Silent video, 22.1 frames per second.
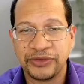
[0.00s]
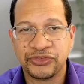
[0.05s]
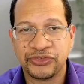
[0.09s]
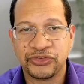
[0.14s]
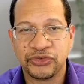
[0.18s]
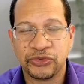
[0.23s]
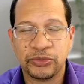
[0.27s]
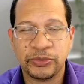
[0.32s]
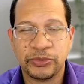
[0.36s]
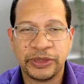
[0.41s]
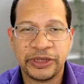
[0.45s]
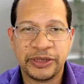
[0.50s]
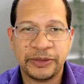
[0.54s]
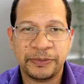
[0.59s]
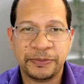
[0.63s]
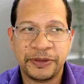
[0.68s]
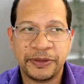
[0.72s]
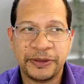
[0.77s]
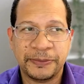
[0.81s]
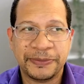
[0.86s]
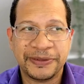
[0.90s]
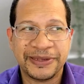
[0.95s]
so many
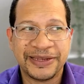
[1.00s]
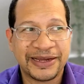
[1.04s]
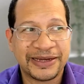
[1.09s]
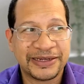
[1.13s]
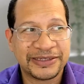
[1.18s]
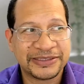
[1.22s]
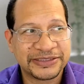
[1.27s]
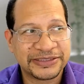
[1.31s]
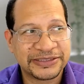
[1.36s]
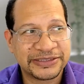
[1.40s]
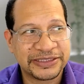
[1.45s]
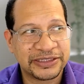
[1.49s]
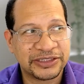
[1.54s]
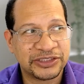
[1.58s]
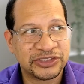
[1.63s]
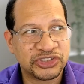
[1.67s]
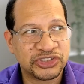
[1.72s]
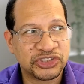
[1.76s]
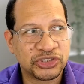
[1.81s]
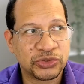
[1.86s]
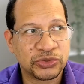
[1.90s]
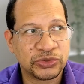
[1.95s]
people are
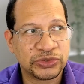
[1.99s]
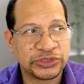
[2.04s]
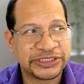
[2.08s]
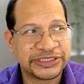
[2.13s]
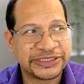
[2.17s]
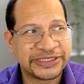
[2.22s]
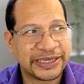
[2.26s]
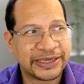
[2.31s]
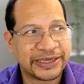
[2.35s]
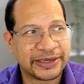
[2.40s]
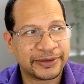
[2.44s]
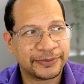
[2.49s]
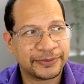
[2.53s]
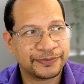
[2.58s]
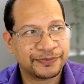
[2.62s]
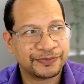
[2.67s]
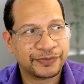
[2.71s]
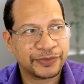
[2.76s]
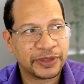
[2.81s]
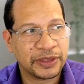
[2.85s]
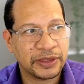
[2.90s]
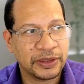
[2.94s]
still so sick.
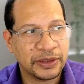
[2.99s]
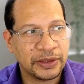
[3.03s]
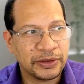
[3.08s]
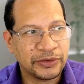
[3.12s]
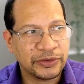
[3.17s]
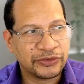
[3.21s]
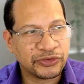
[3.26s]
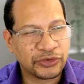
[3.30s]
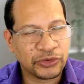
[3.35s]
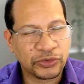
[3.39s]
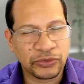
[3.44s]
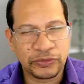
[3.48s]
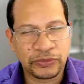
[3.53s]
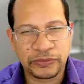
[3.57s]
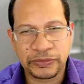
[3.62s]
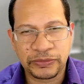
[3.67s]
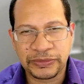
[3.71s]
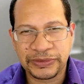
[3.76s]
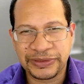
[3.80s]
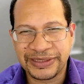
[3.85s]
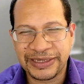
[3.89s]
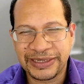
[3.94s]
So
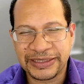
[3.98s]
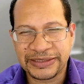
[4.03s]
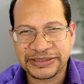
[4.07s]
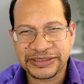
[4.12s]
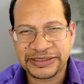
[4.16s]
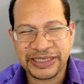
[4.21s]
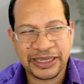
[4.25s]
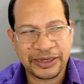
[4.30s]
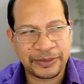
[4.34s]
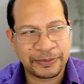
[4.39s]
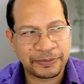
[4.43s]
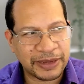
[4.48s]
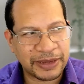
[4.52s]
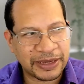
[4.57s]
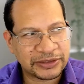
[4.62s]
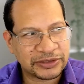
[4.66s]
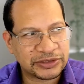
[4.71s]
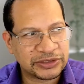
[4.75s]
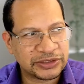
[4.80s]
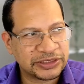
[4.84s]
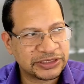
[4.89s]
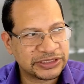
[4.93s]
let's get
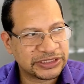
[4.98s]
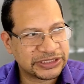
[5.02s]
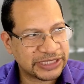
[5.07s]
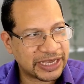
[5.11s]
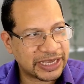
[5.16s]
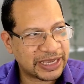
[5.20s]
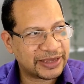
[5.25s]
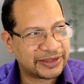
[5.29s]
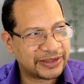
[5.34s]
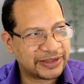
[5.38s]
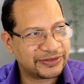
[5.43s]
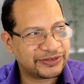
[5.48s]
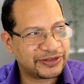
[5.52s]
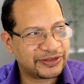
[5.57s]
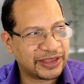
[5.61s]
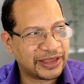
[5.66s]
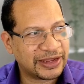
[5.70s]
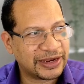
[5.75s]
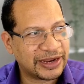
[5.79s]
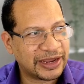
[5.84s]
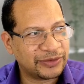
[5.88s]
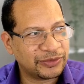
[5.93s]
back to the science,
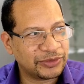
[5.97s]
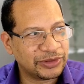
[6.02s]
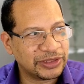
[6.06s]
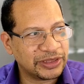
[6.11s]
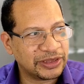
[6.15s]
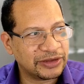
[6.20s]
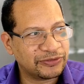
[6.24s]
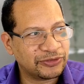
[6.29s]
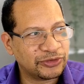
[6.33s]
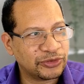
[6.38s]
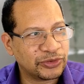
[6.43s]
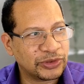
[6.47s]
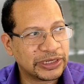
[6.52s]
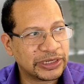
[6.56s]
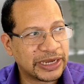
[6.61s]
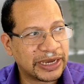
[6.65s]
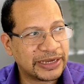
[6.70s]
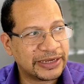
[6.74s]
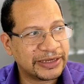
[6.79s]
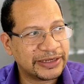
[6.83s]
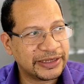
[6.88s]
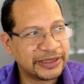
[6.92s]
and I will give you an
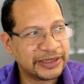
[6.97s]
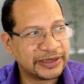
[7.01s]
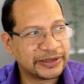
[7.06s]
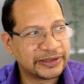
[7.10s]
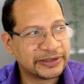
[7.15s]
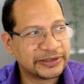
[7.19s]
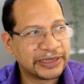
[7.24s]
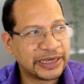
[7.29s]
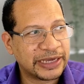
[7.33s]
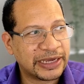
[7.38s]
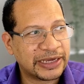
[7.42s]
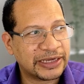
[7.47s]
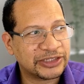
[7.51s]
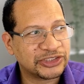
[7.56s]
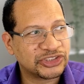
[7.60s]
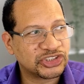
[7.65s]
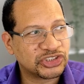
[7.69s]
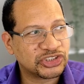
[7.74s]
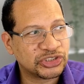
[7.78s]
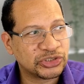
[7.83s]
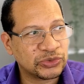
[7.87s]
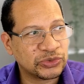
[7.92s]
idea
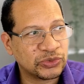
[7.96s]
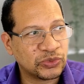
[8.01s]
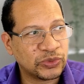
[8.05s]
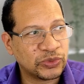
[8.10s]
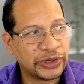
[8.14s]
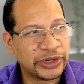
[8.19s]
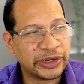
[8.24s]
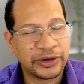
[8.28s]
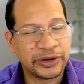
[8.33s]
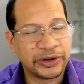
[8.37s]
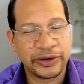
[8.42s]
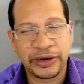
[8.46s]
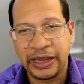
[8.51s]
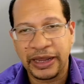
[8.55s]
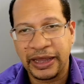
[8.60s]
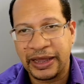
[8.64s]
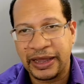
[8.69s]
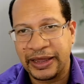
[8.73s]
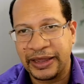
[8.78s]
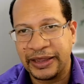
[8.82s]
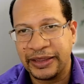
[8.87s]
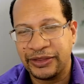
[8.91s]
as to where
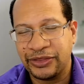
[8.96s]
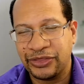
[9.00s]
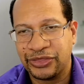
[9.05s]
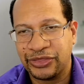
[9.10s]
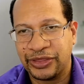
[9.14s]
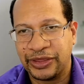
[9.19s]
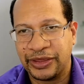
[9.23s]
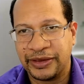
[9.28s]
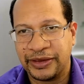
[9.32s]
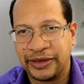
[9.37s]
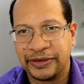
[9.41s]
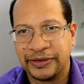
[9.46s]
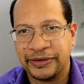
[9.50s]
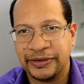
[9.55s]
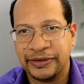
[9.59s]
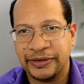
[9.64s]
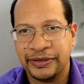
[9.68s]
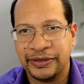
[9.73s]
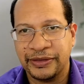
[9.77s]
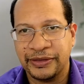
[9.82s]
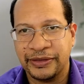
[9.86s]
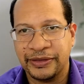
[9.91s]
I think
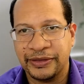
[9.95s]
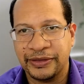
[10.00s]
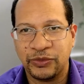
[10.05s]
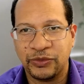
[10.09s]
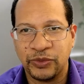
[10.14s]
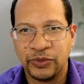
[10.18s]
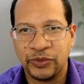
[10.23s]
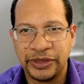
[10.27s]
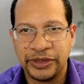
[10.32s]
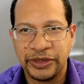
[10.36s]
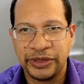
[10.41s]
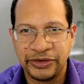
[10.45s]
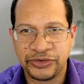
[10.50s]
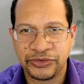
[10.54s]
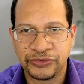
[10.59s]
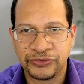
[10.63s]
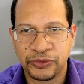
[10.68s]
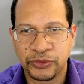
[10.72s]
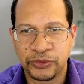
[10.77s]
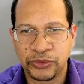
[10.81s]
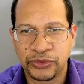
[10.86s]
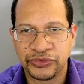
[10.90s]
that we need
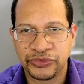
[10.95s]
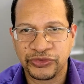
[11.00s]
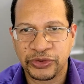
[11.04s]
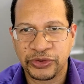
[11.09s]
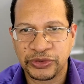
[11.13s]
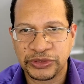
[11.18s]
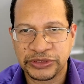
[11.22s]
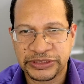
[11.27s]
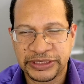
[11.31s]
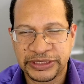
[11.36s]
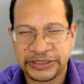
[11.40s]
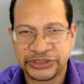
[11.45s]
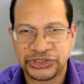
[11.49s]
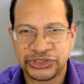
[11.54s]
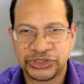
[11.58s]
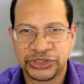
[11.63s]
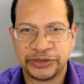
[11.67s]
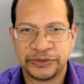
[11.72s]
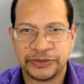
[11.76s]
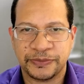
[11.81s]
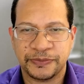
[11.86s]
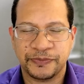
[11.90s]
to focus our
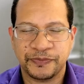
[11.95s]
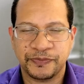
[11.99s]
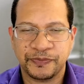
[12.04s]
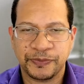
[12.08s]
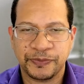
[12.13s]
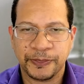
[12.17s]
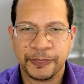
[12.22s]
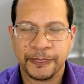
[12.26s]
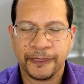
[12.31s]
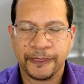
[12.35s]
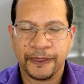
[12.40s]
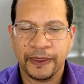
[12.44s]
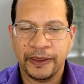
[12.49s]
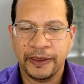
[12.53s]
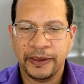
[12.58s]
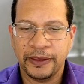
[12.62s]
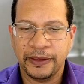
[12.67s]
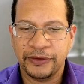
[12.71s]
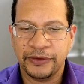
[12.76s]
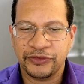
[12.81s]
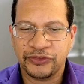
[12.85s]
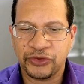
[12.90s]
attention.
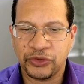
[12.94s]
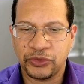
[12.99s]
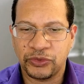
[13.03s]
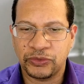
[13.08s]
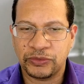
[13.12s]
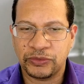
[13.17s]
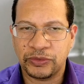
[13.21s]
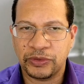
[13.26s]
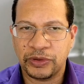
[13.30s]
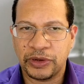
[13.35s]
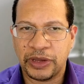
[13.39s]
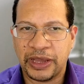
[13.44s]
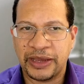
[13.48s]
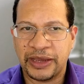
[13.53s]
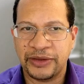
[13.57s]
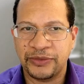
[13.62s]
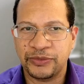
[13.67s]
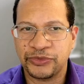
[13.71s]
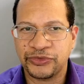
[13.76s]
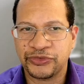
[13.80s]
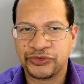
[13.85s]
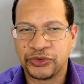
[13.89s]
So
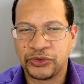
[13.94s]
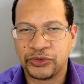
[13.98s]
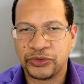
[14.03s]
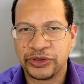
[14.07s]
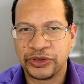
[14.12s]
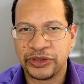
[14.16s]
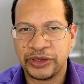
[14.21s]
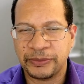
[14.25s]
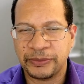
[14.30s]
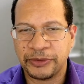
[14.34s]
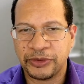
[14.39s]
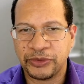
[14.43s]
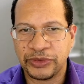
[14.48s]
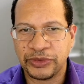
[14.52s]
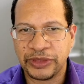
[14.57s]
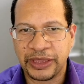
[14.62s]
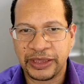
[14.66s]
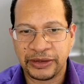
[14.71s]
I was talking about the